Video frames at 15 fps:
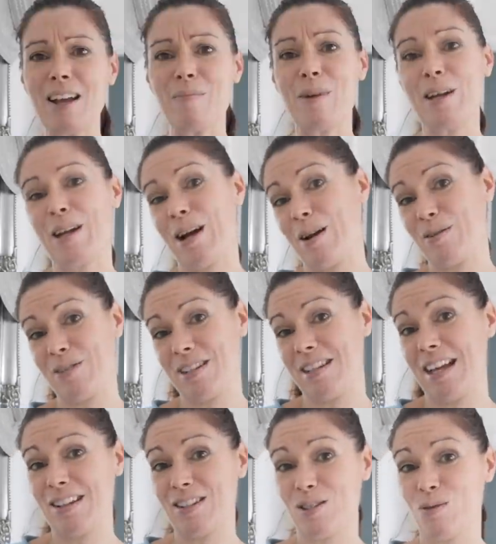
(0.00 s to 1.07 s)
like my girls in
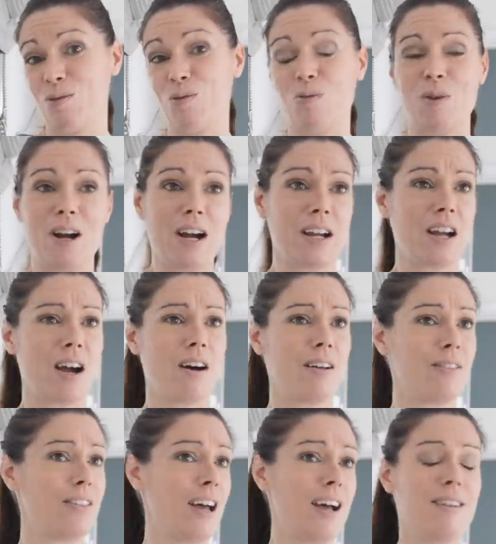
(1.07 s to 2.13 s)
their schoolwork,
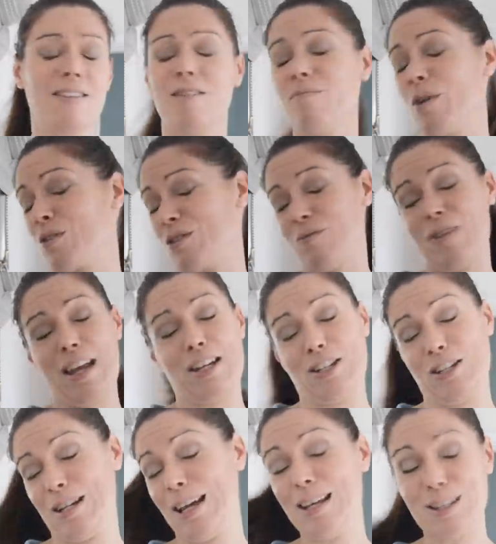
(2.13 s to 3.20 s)
that
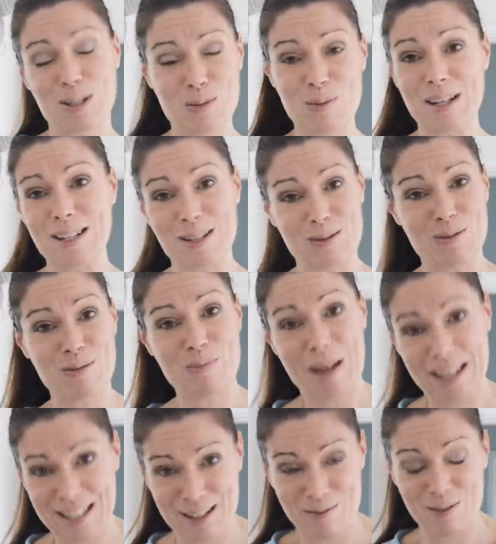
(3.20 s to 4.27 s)
motivation has dwindled
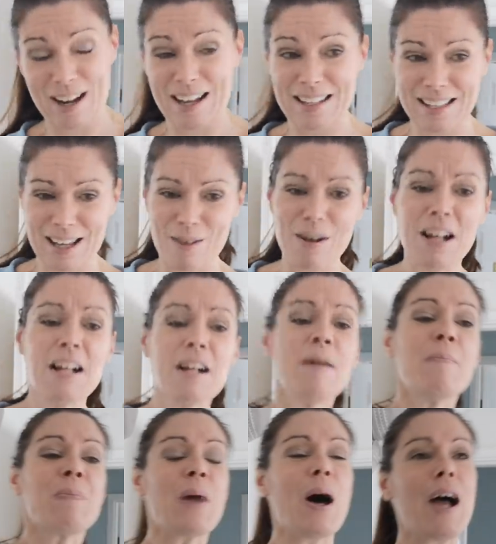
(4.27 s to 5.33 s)
massively. So
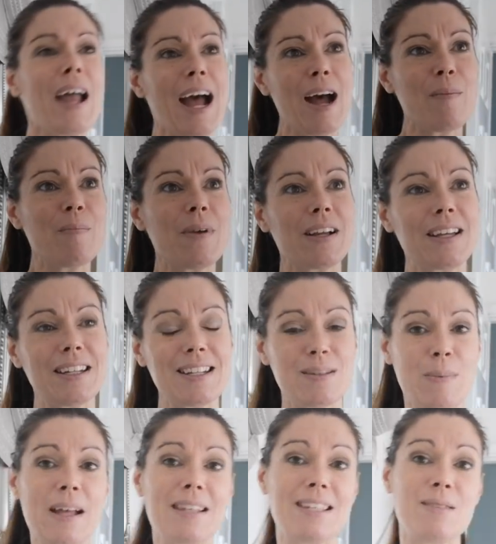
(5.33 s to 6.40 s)
I am going to
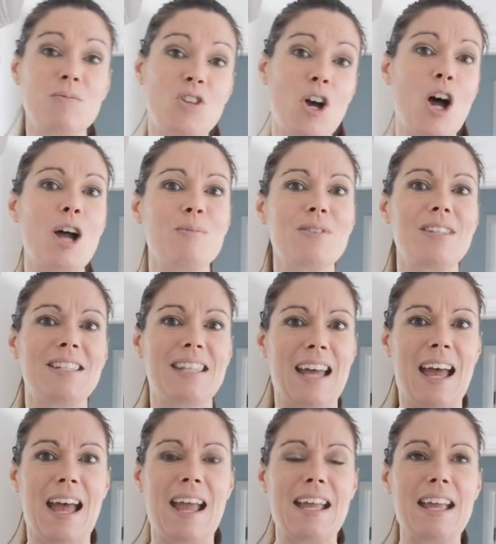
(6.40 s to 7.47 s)
spend some time
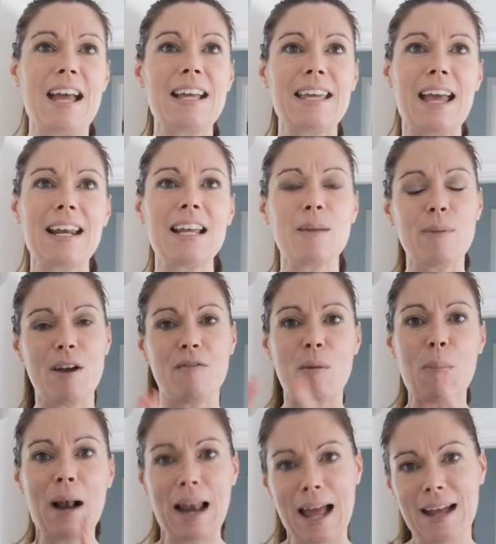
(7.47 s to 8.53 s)
today getting a bit of a
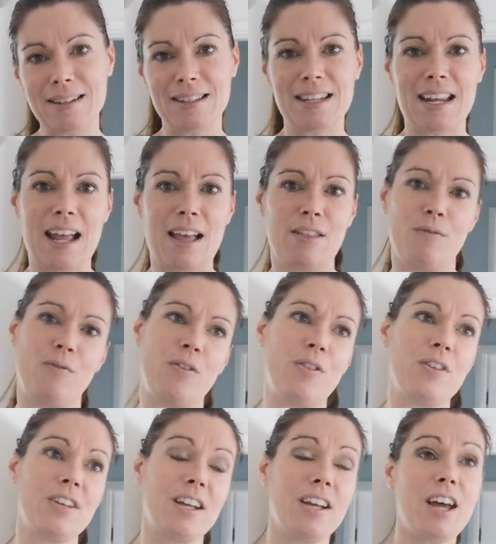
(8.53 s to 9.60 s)
plan together for
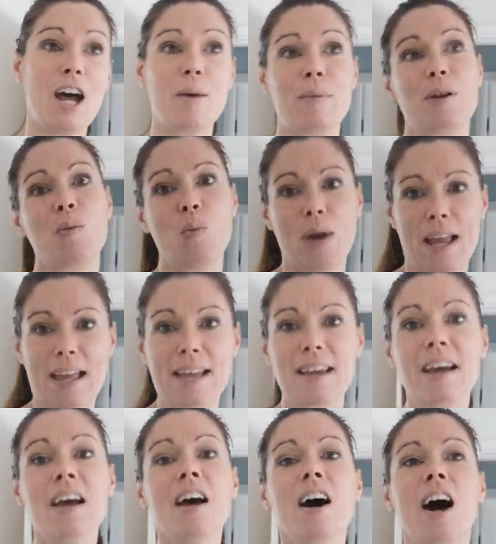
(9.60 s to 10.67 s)
the coming week.
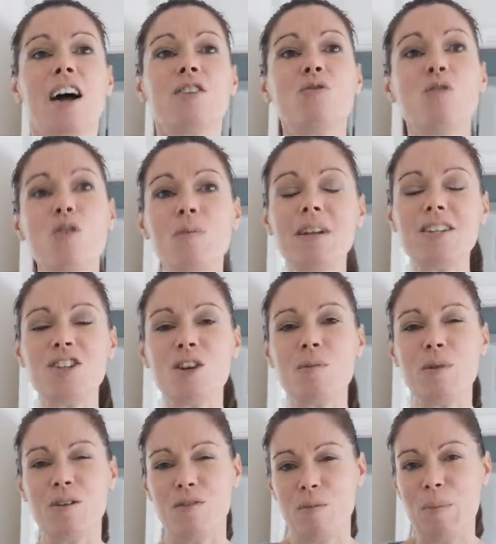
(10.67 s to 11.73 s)
I normally do a
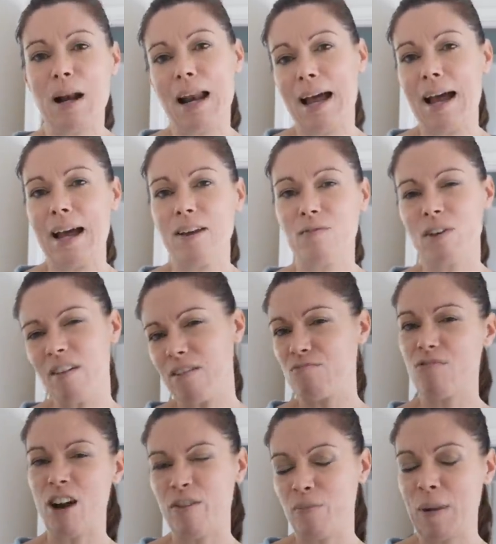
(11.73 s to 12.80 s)
bit of a plan, very
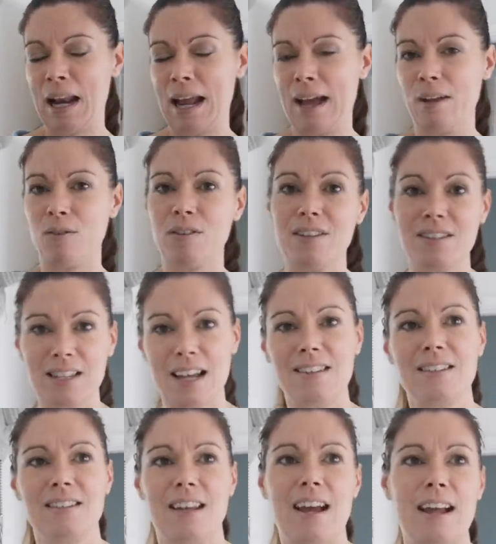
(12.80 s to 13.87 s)
rough plan, on a
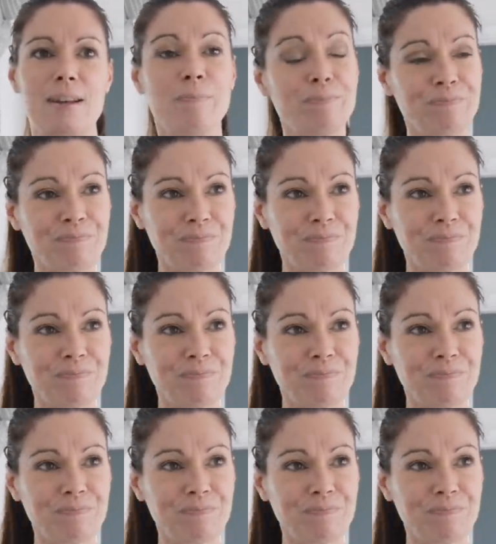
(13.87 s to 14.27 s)
Saturday